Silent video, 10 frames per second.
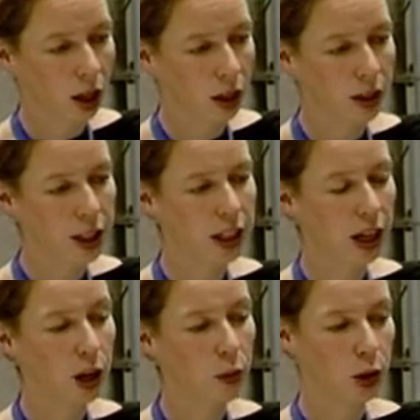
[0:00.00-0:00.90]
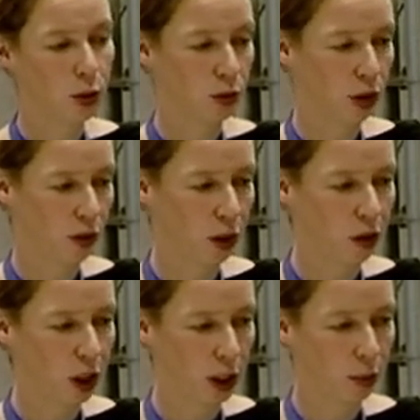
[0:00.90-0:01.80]
The design we used was very,
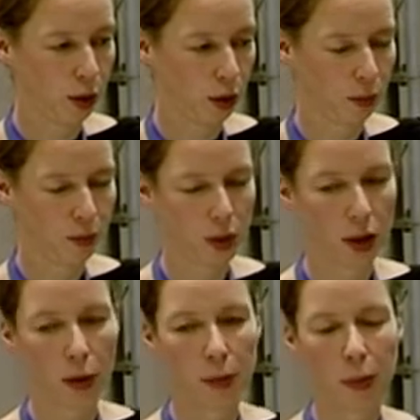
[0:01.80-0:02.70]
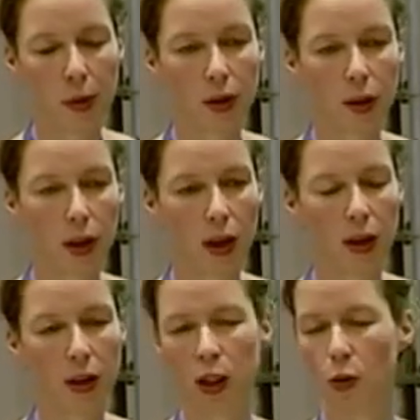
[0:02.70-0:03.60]
very simple.
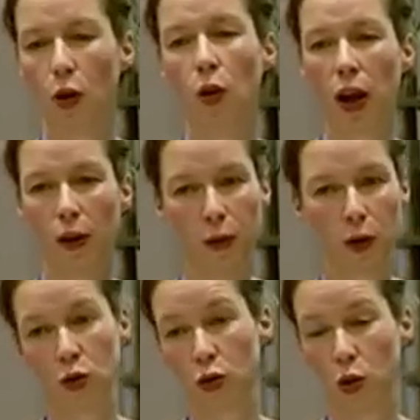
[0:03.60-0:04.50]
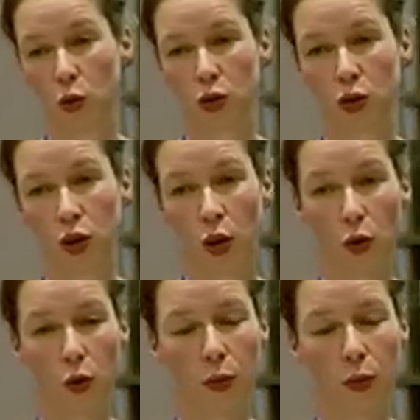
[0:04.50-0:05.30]
These were all healthy controls, no